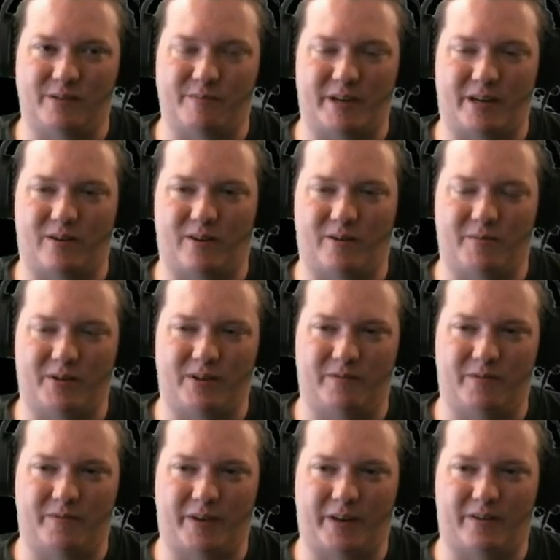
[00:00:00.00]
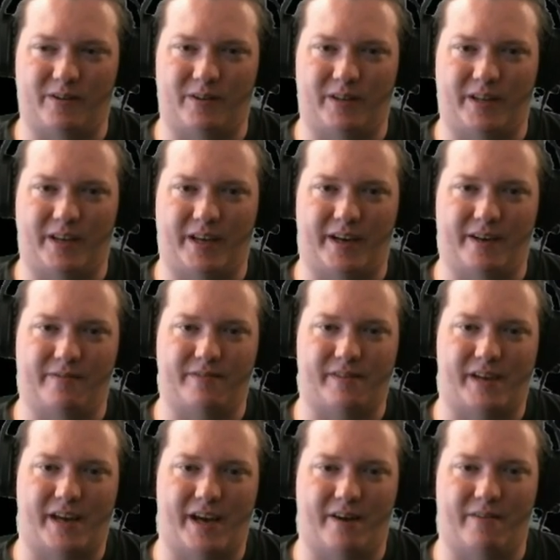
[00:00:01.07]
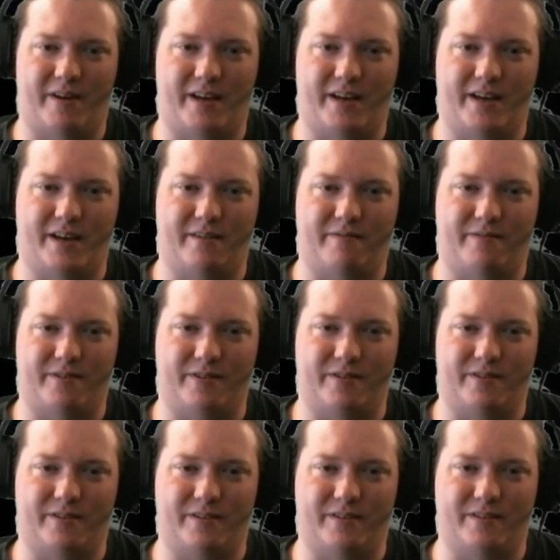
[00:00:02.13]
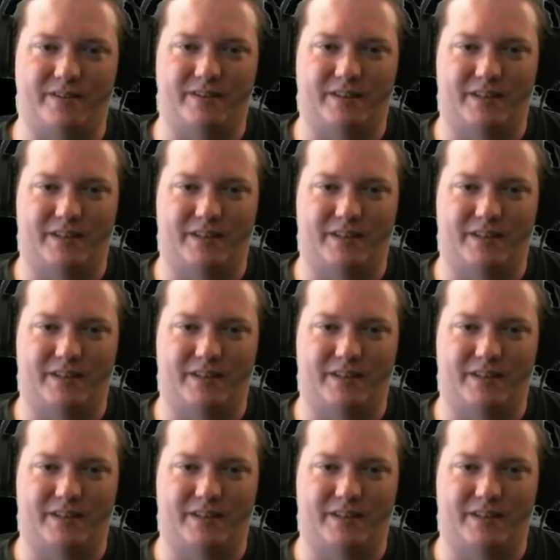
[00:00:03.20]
better armor than what we currently have. However,